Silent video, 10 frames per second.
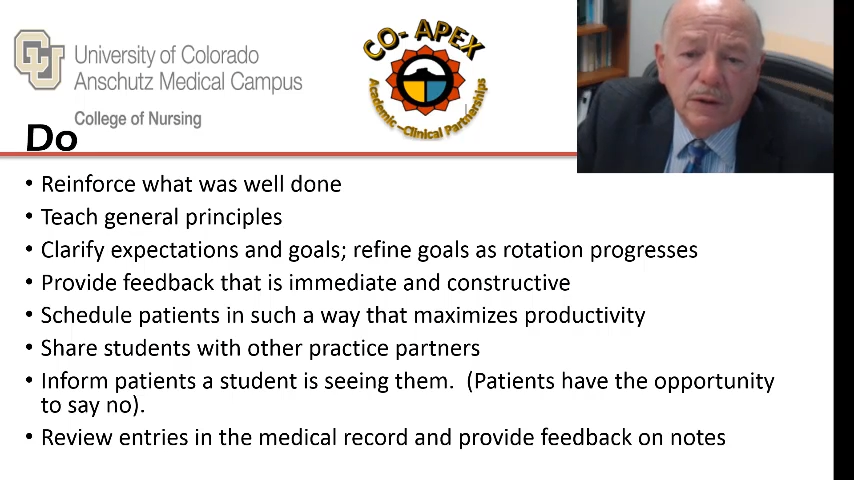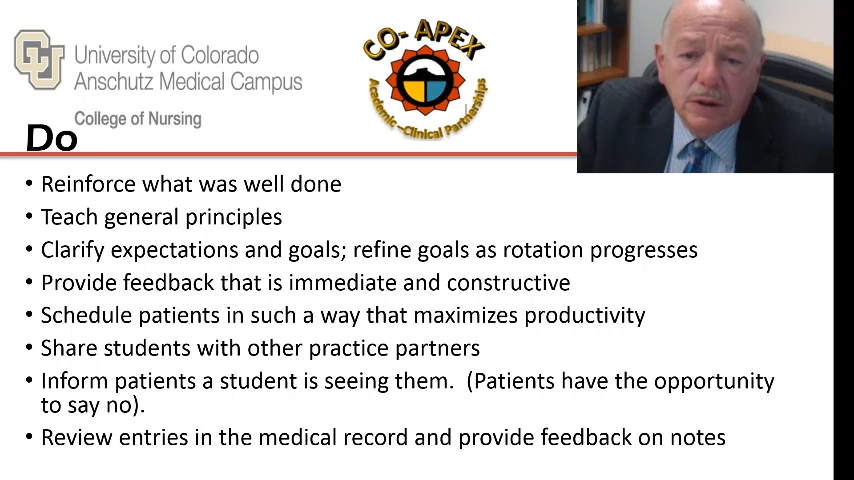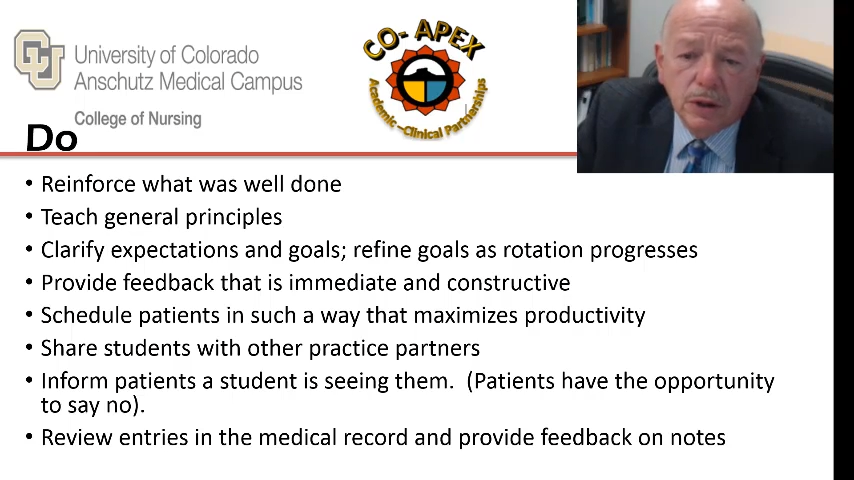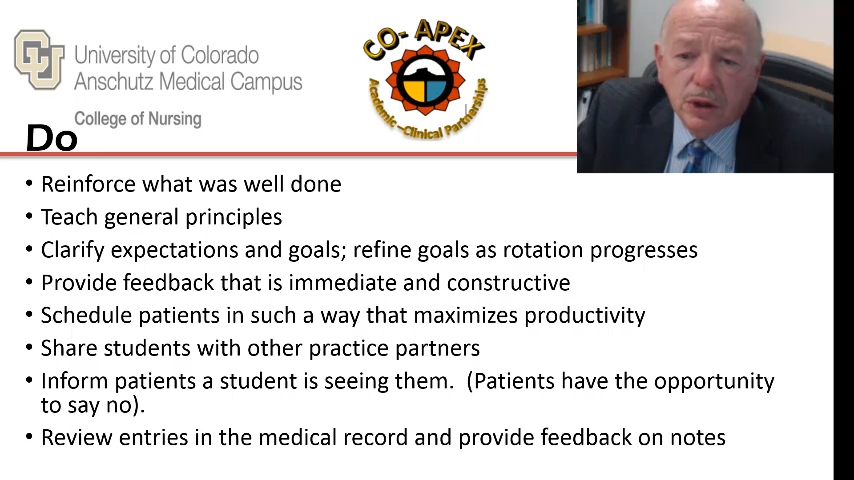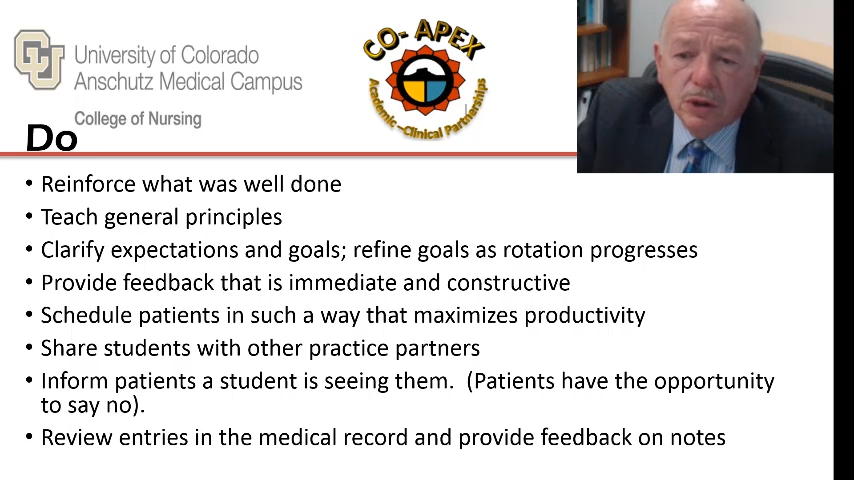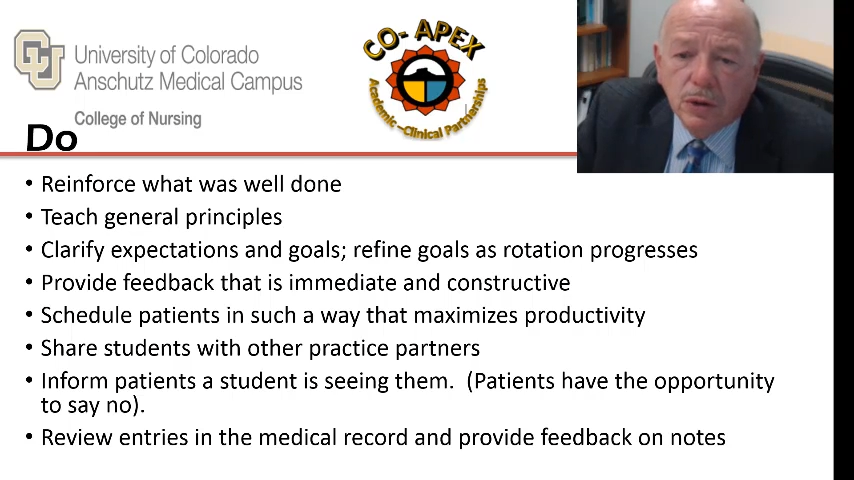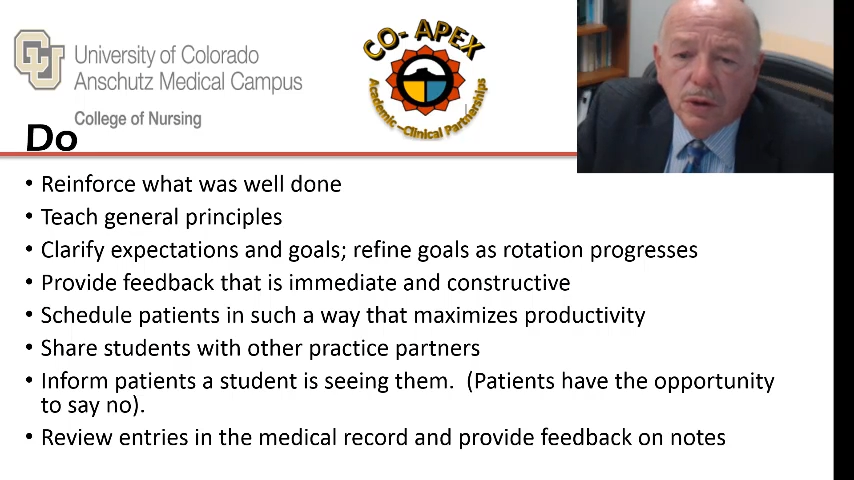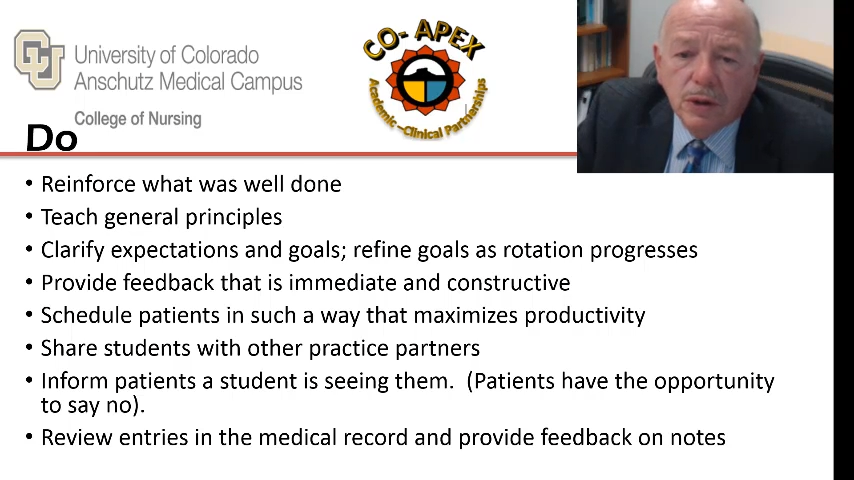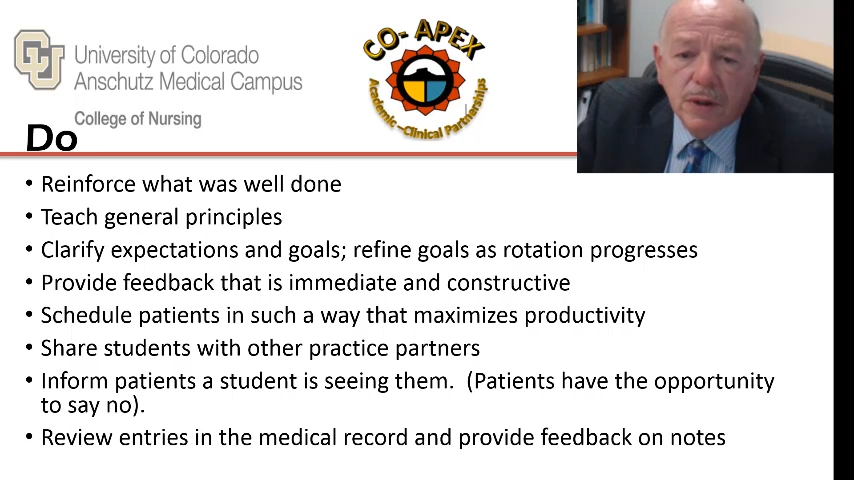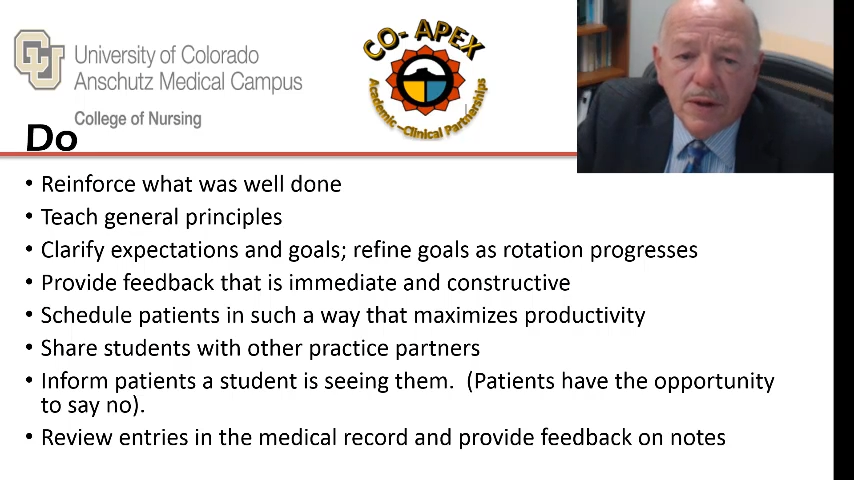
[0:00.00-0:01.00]
transferring the
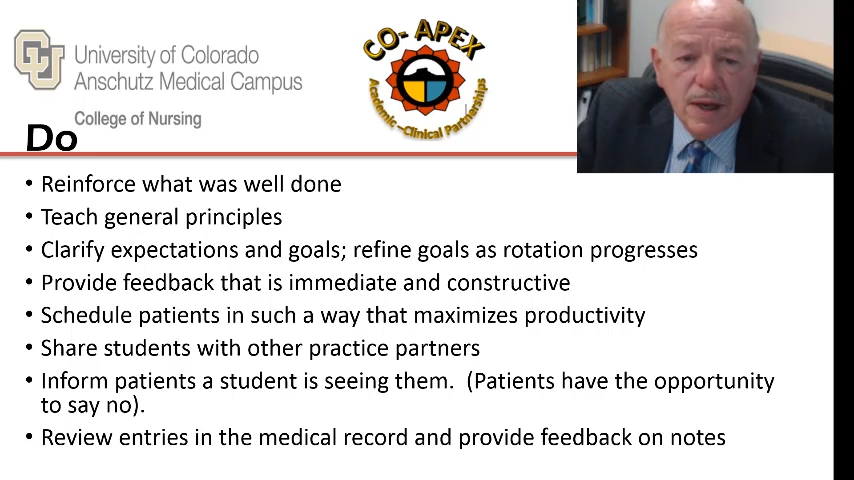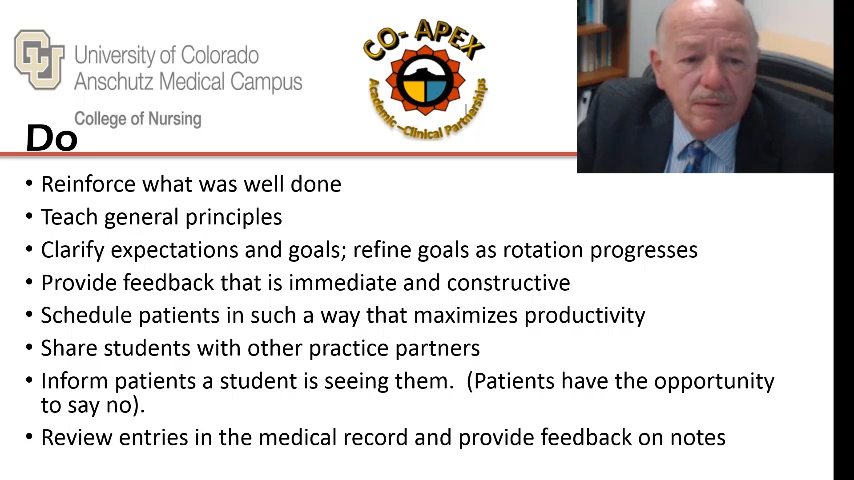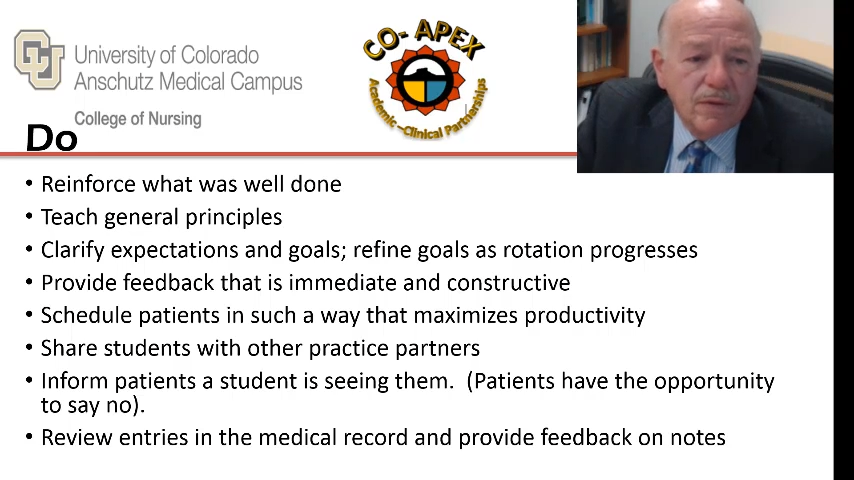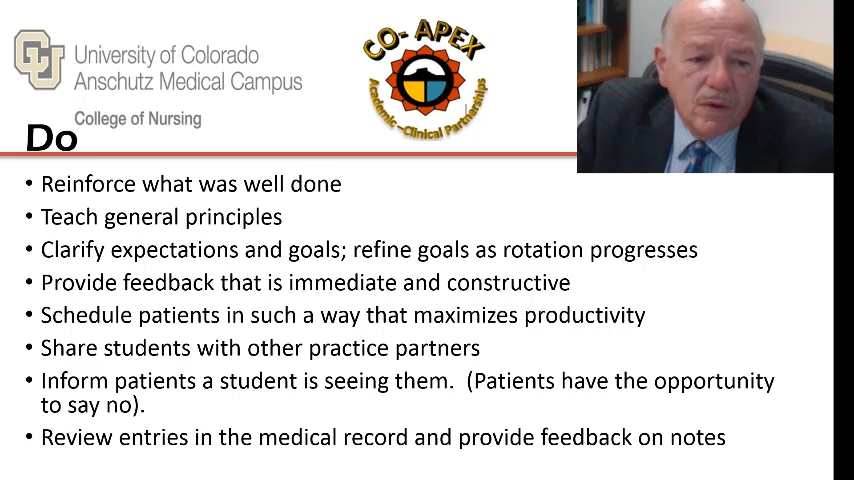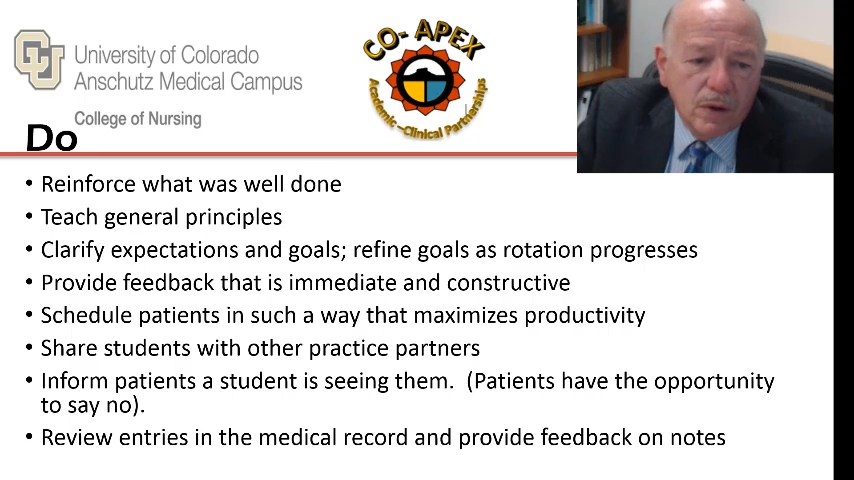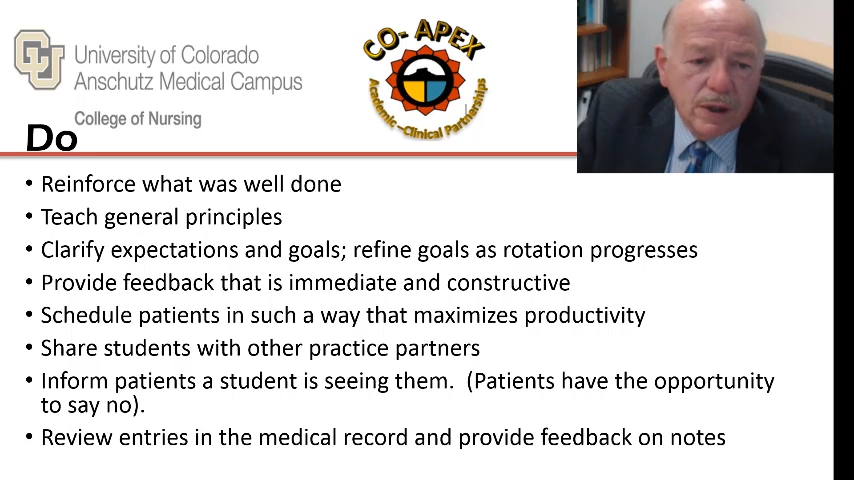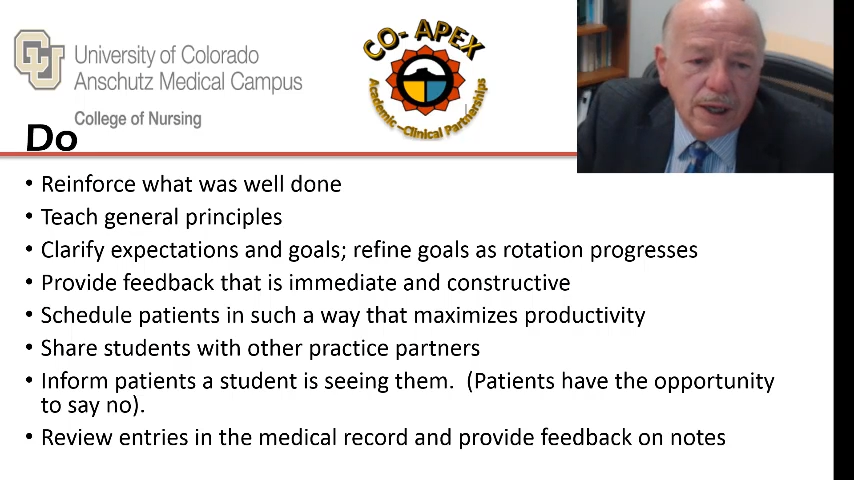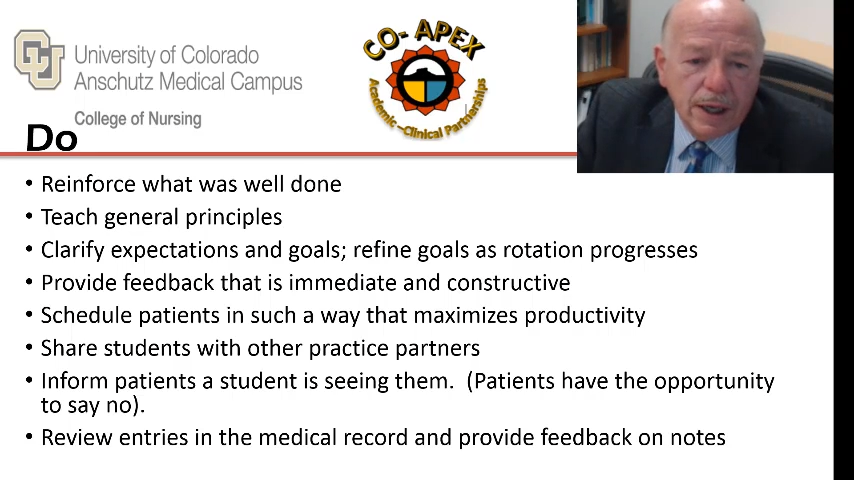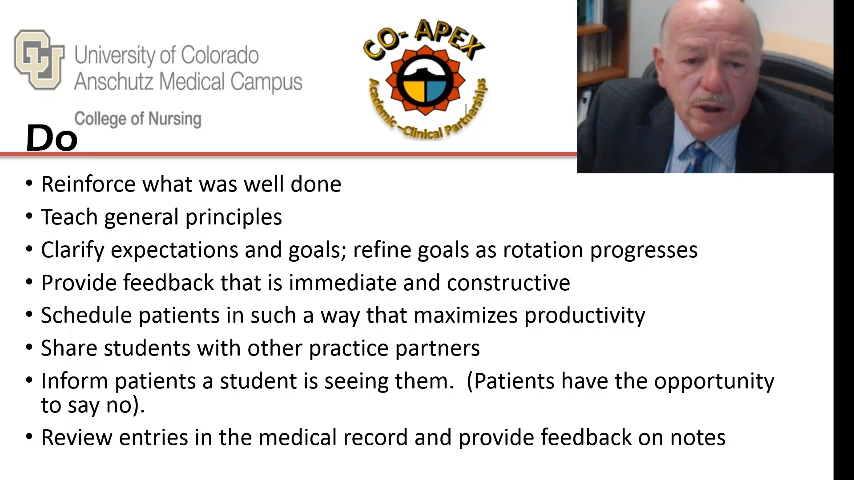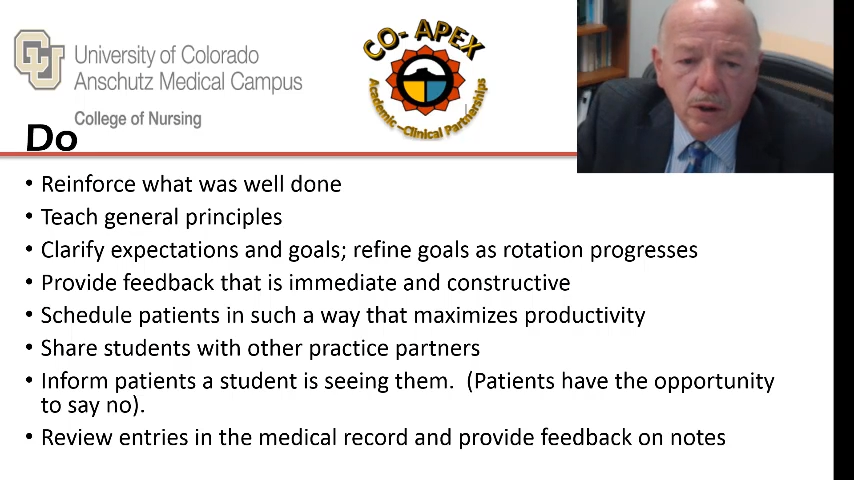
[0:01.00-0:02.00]
student to them
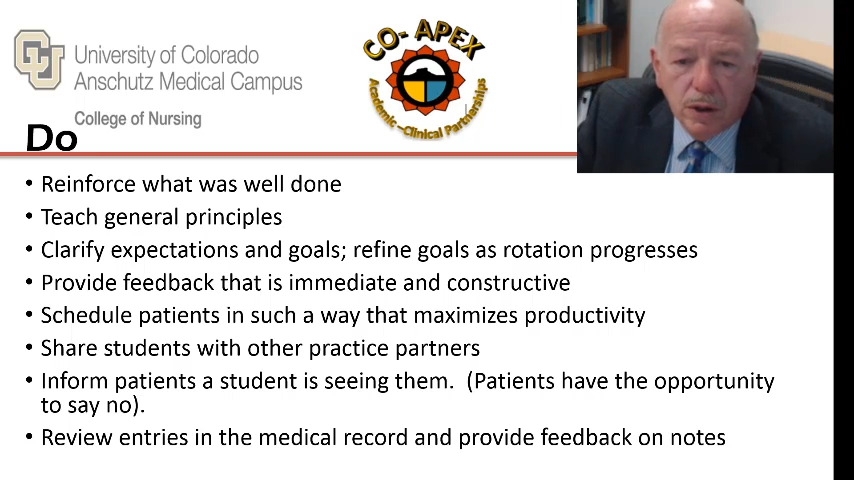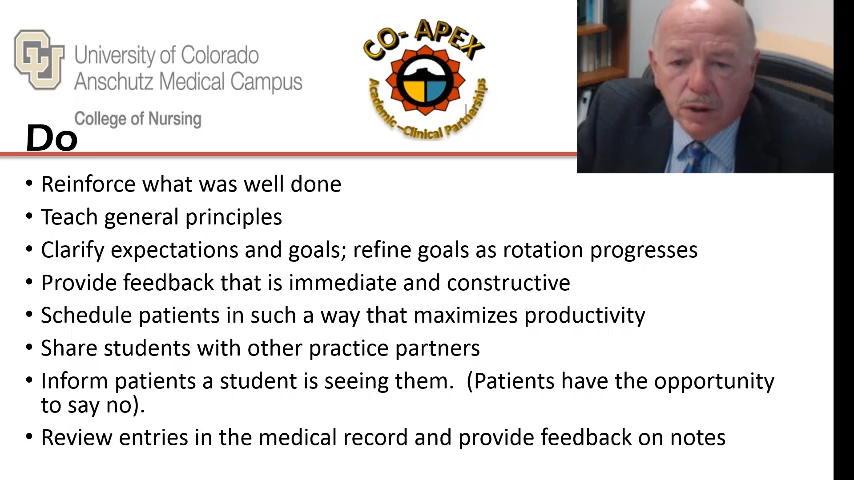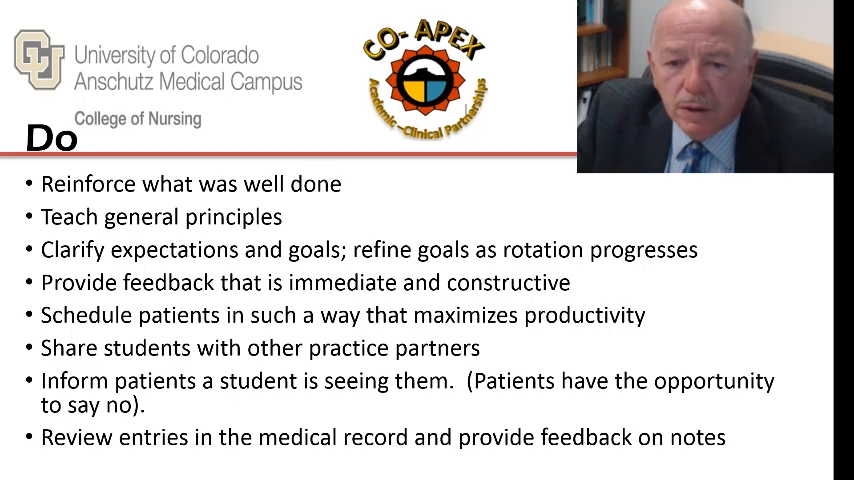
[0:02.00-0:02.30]
for a day